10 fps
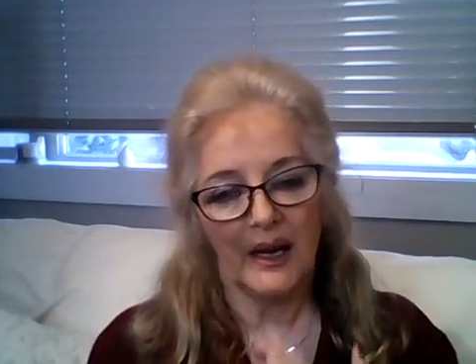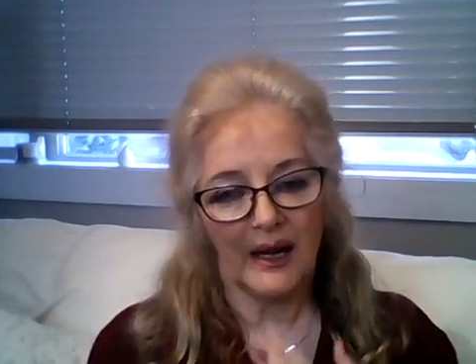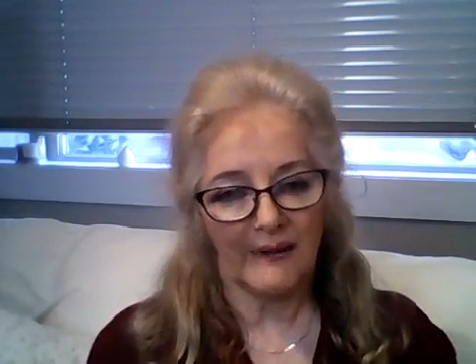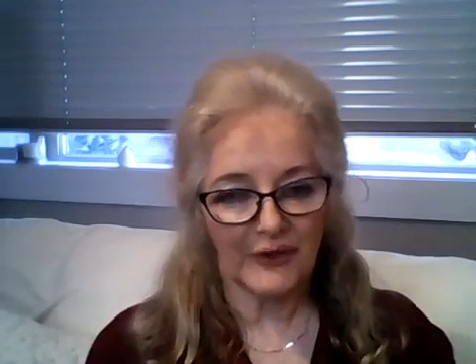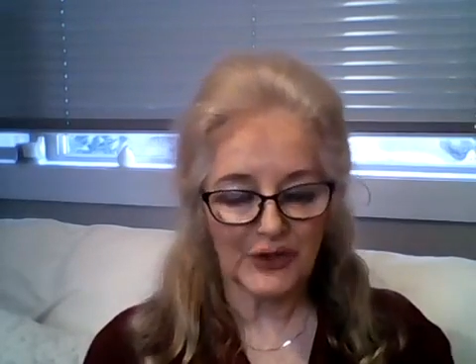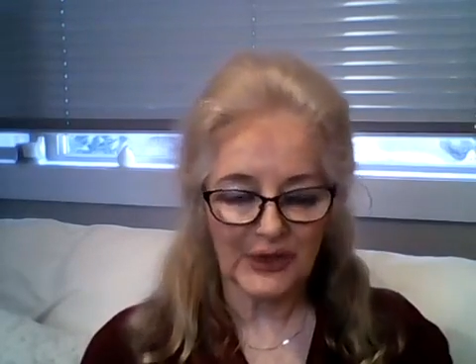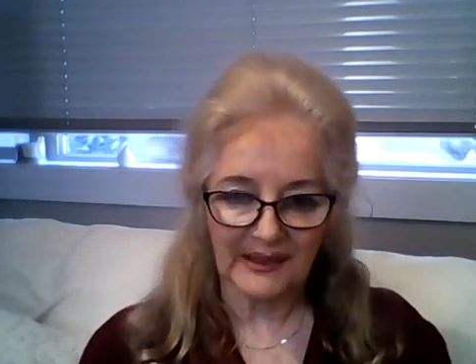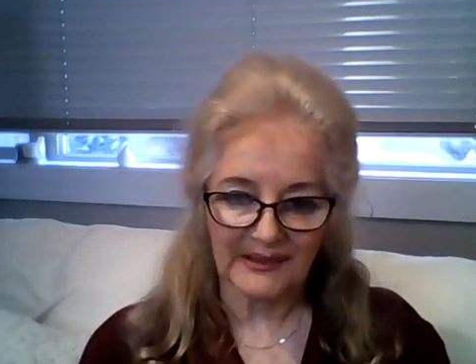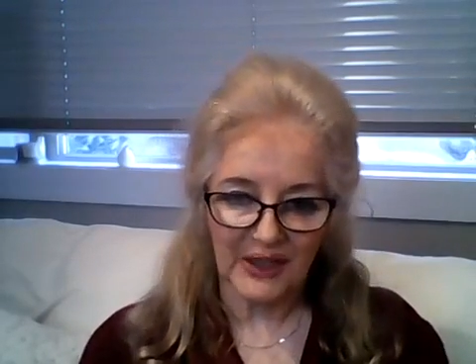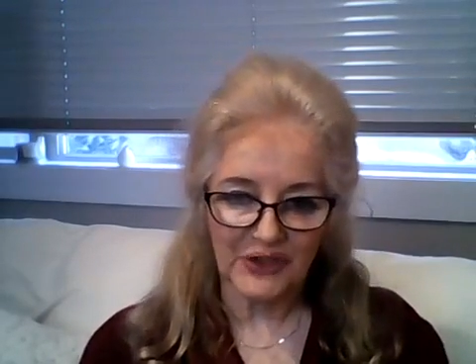our
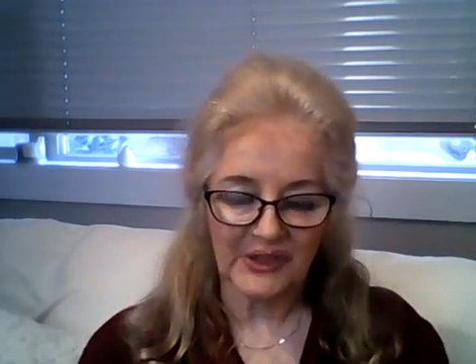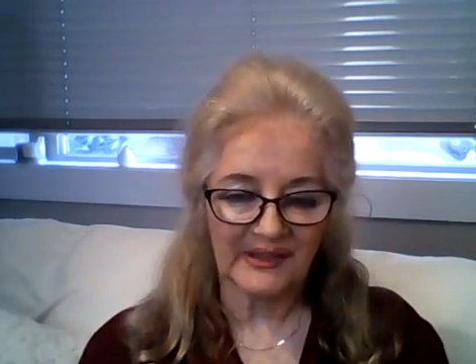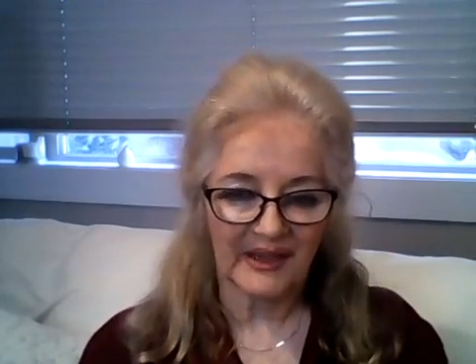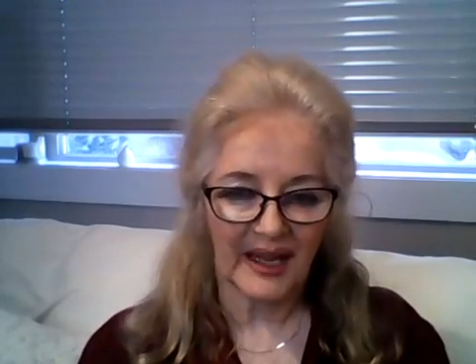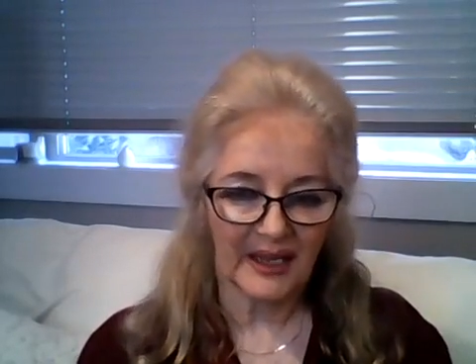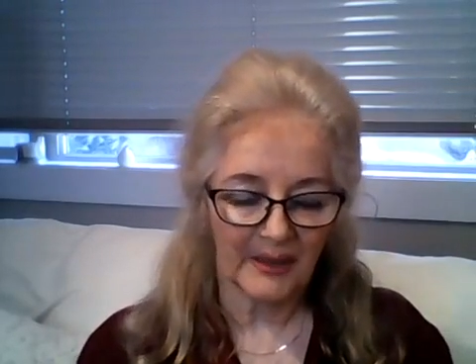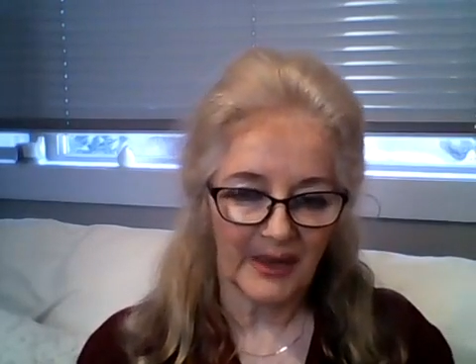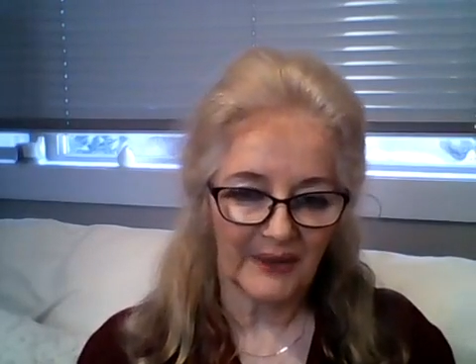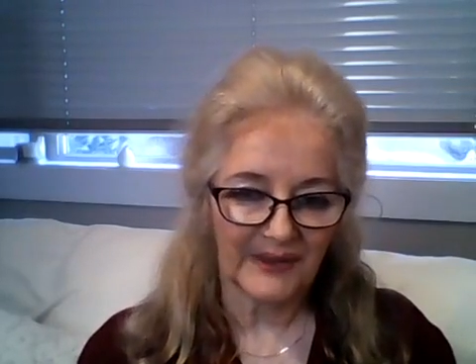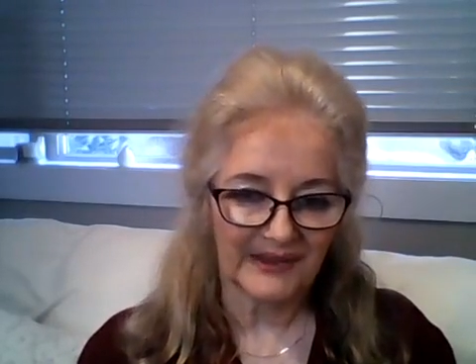visualizations and our
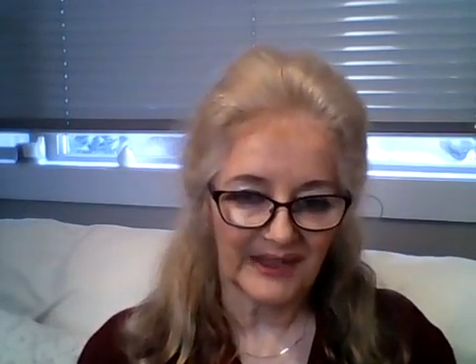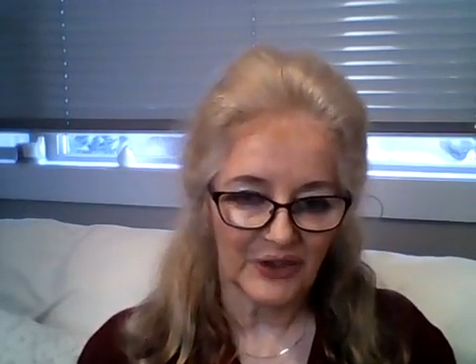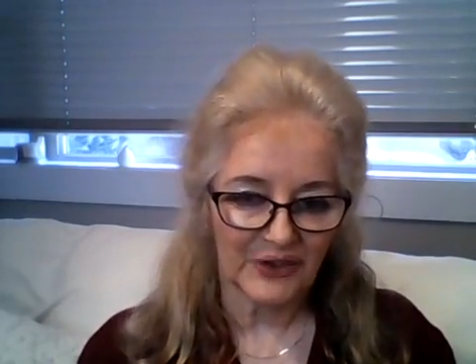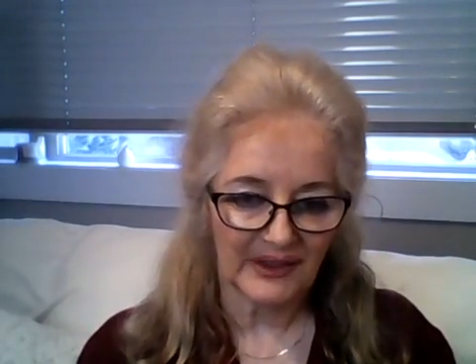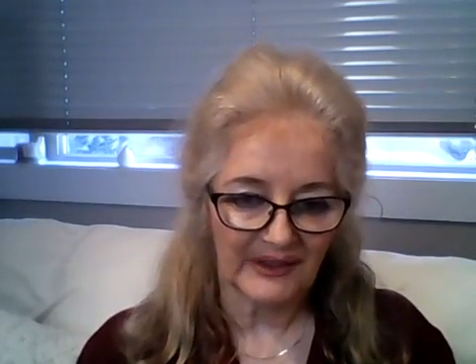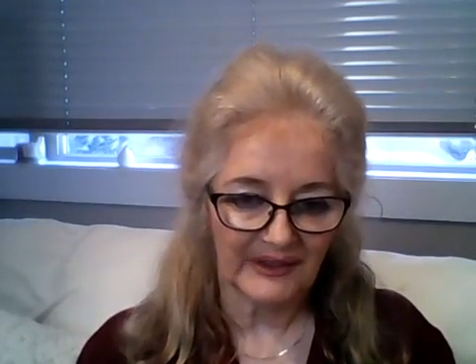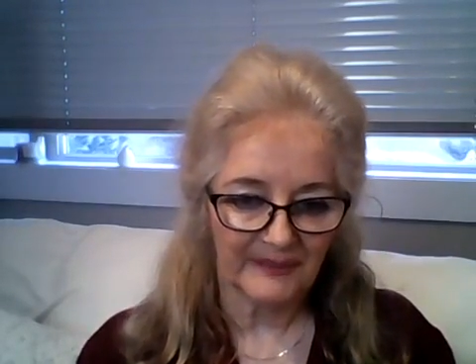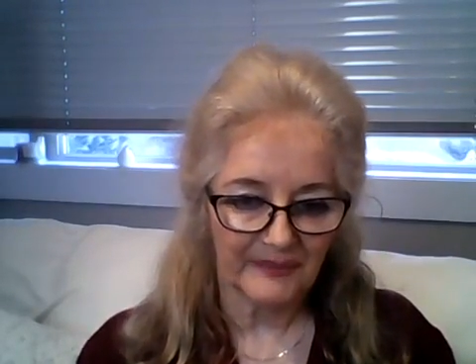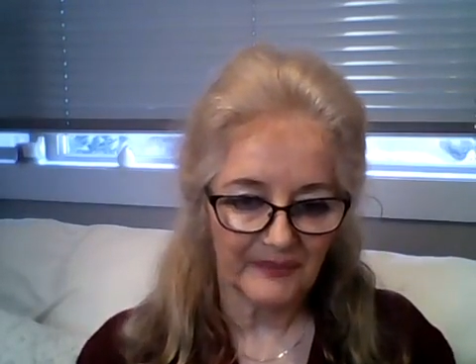manifestations.